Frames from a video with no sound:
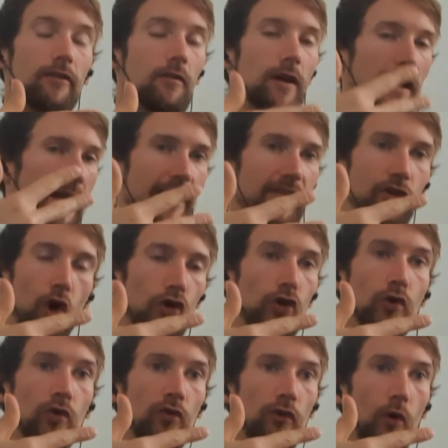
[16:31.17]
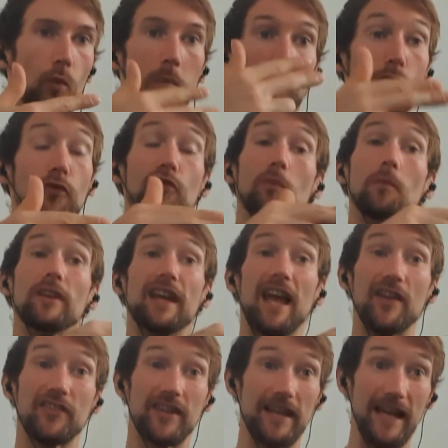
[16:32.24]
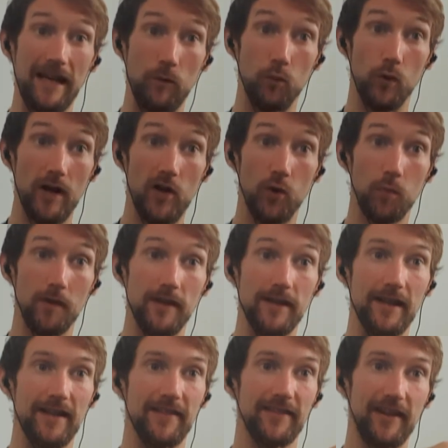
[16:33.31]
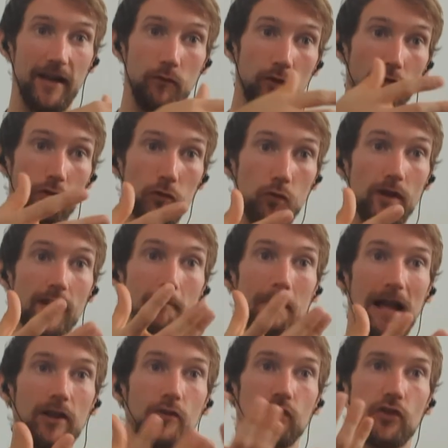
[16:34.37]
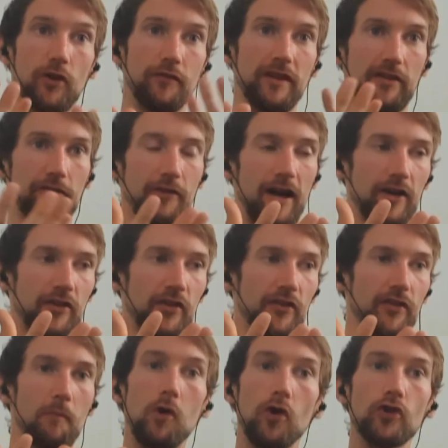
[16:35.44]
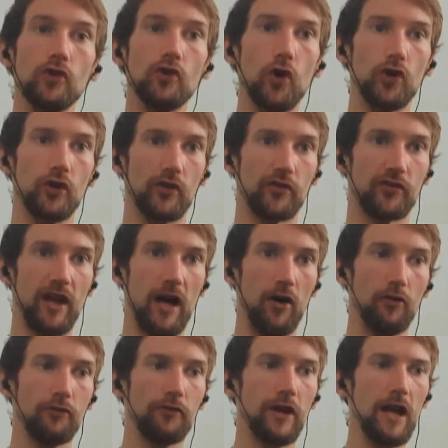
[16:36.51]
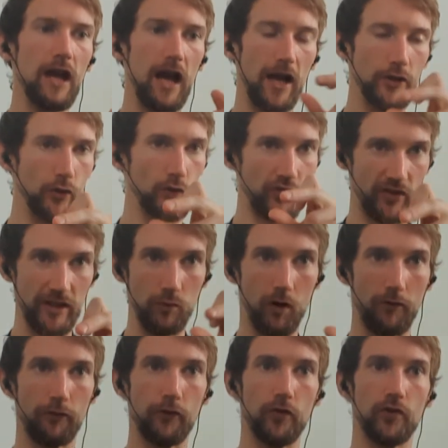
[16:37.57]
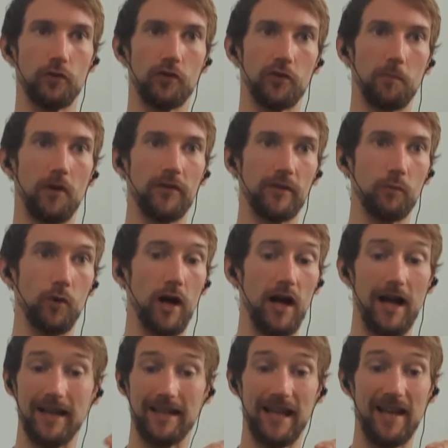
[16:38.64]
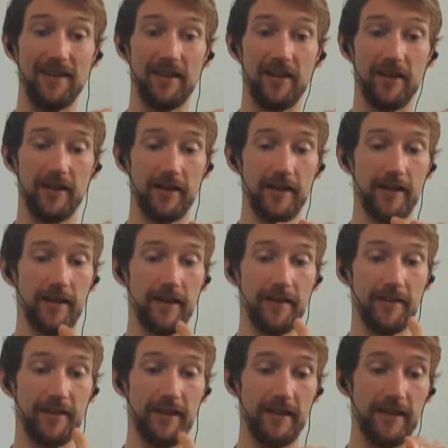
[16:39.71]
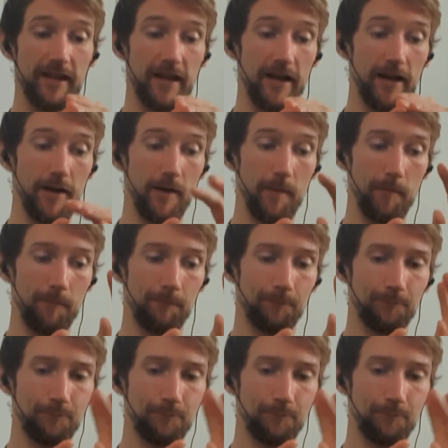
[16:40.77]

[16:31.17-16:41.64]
it's not useful, but for somebody else, it will be. And it's like we're the balance of these factors. The more you know yourself and you see what foods are responding where, again, the